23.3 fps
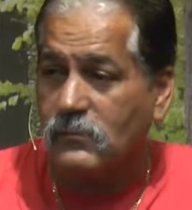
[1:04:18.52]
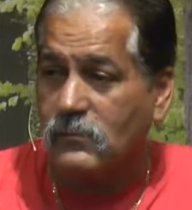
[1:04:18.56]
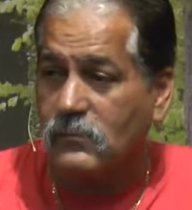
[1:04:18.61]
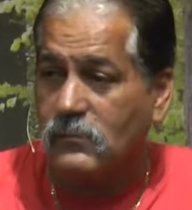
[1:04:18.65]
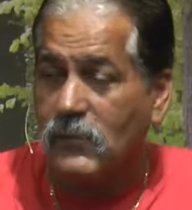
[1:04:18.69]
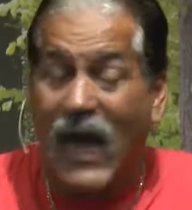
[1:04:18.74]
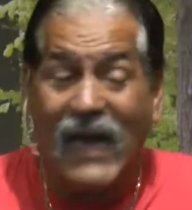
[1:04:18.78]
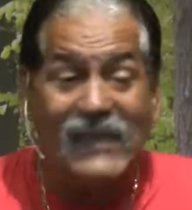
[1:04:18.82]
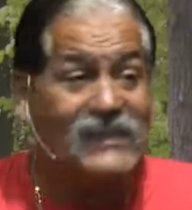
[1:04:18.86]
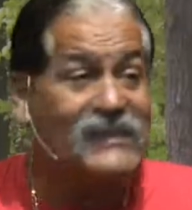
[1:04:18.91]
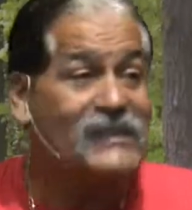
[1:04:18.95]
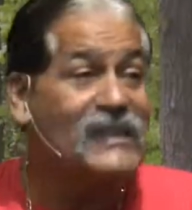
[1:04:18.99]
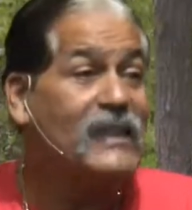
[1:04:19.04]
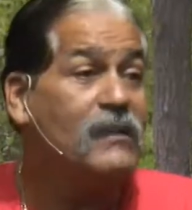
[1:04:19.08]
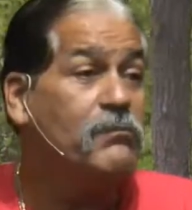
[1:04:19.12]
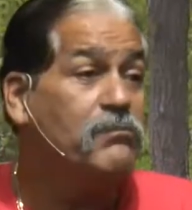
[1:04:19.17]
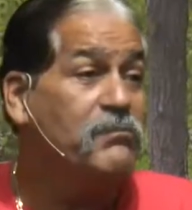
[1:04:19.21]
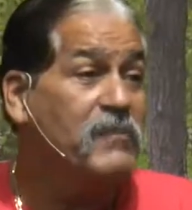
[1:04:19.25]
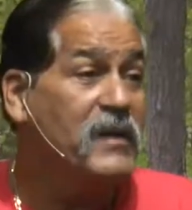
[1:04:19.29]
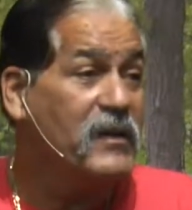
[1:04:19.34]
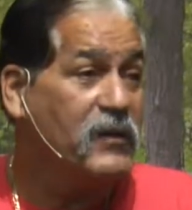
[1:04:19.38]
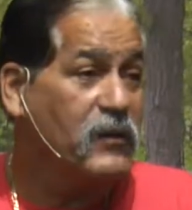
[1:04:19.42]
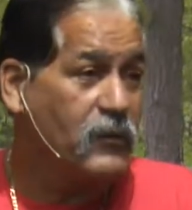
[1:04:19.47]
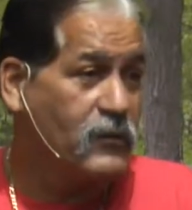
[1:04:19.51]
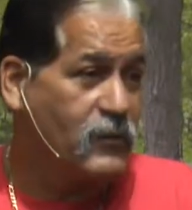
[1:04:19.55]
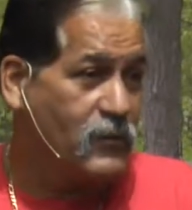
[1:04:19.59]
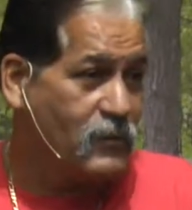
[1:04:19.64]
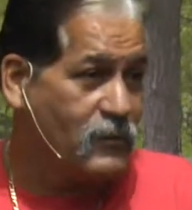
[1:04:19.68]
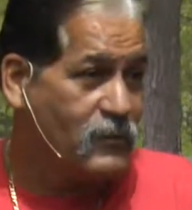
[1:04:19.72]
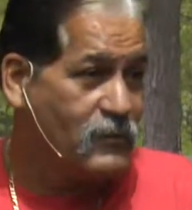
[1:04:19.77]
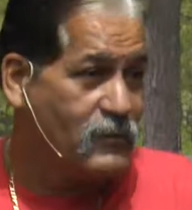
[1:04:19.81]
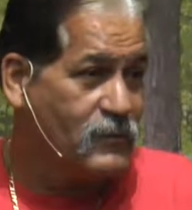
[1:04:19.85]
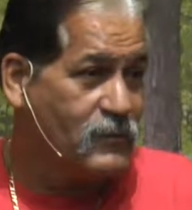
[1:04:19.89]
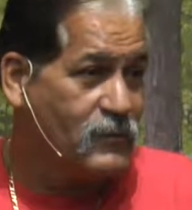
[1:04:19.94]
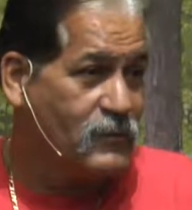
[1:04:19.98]
I see a miracle
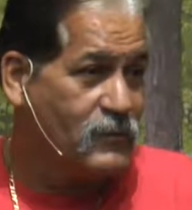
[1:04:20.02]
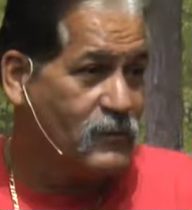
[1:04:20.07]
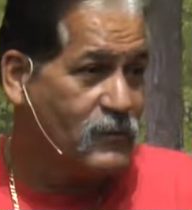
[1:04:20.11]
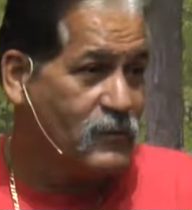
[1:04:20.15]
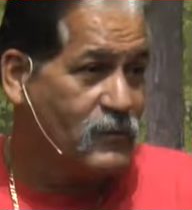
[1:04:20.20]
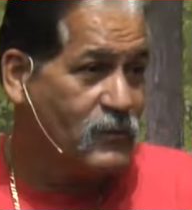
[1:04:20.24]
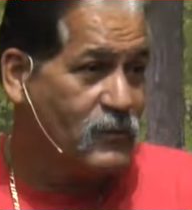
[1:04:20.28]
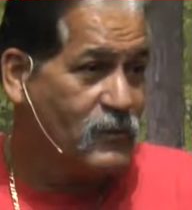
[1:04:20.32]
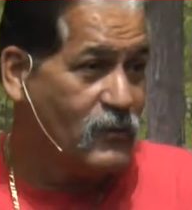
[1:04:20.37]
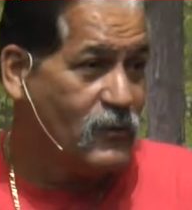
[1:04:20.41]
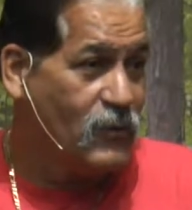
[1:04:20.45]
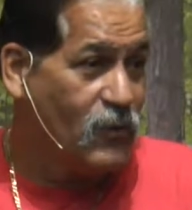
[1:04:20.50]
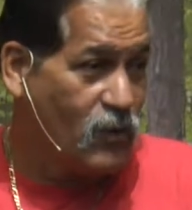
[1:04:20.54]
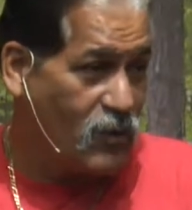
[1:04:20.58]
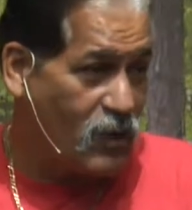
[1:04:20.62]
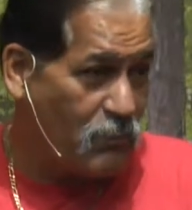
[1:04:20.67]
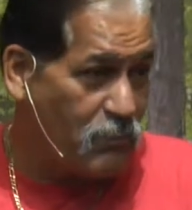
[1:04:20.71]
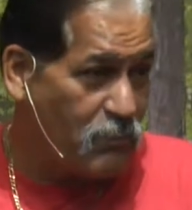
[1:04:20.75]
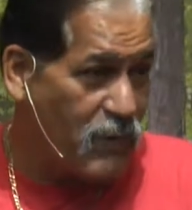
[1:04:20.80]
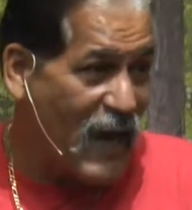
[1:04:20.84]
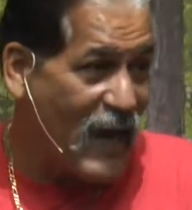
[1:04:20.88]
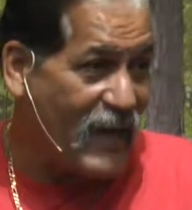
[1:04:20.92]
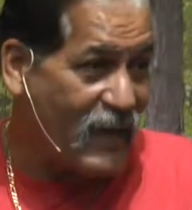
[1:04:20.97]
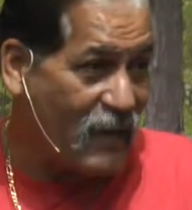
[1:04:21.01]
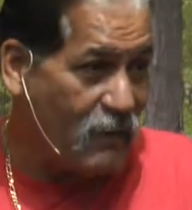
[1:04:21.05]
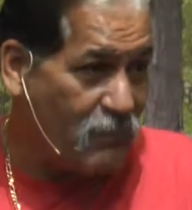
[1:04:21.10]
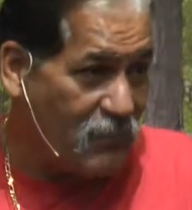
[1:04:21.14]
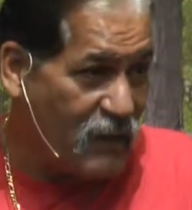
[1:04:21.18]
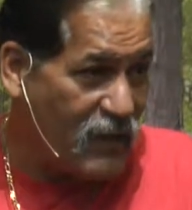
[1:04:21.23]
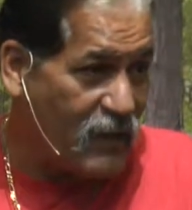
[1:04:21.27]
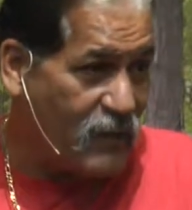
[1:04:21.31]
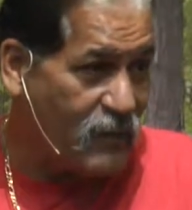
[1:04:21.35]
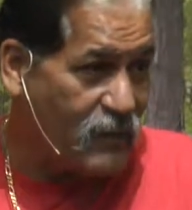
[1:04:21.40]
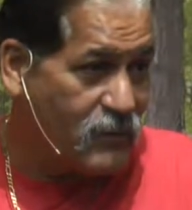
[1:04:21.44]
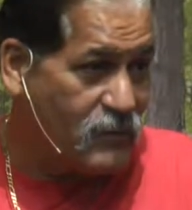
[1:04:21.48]
looking back at
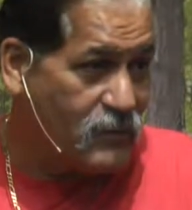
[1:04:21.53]
me.